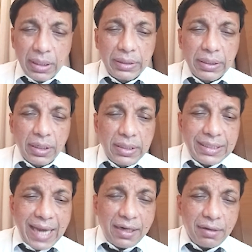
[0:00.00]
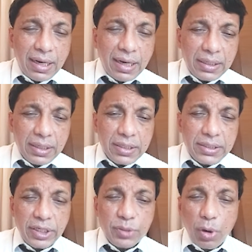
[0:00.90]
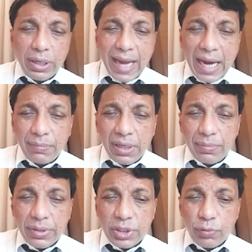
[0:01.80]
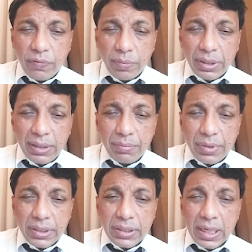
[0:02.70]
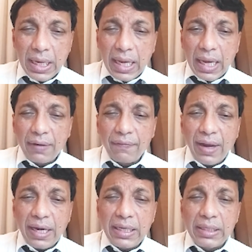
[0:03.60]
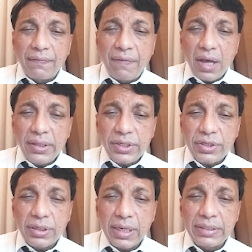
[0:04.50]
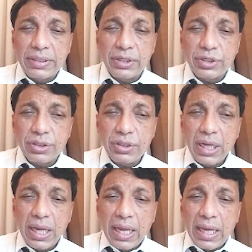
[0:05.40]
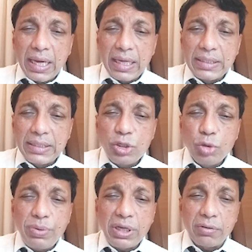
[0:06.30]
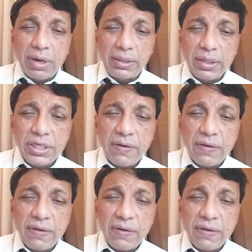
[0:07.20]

Third is lateral rectus, 6.9 millimeters away from the limbus. And finally, the farthest insertion is the superior rectus,